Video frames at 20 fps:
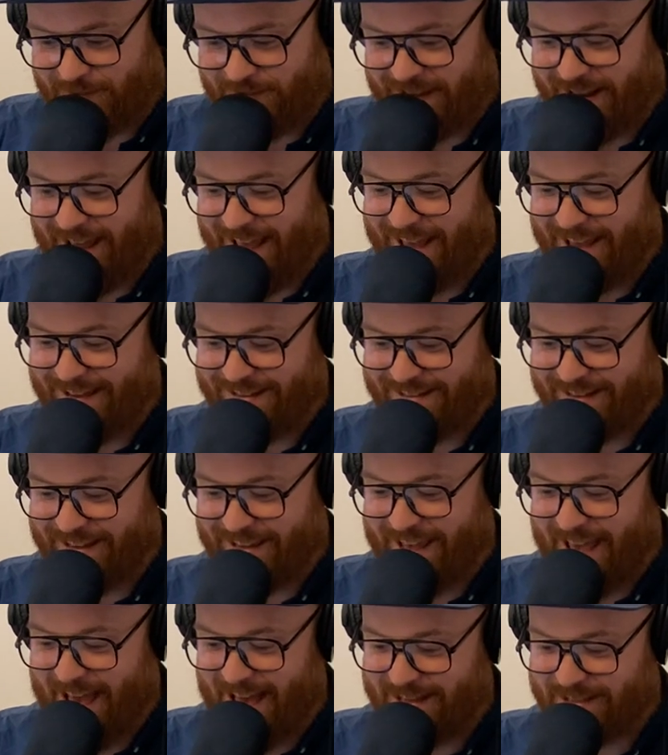you today's
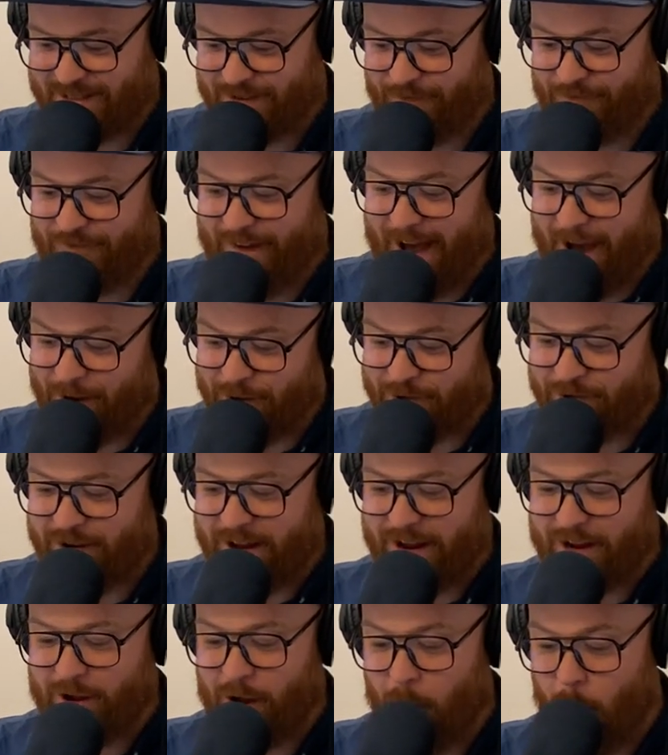guest, founder
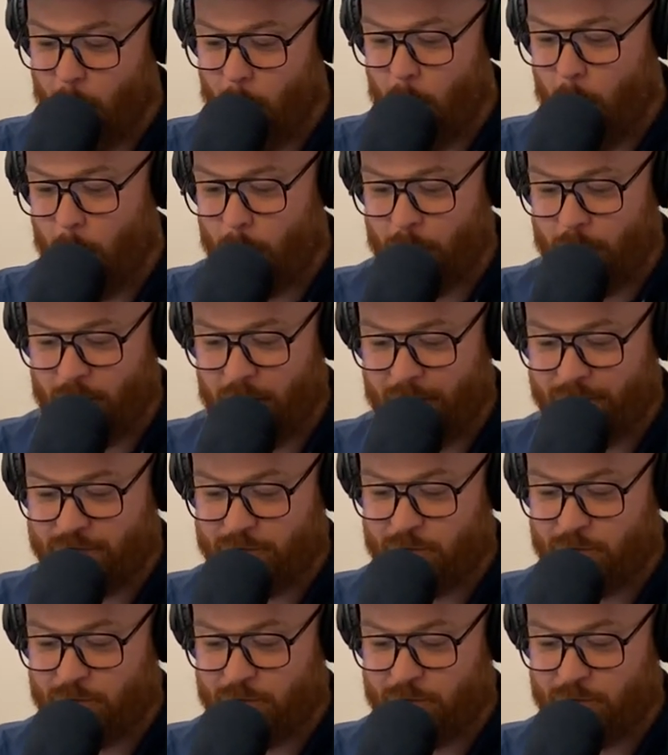and co-owner of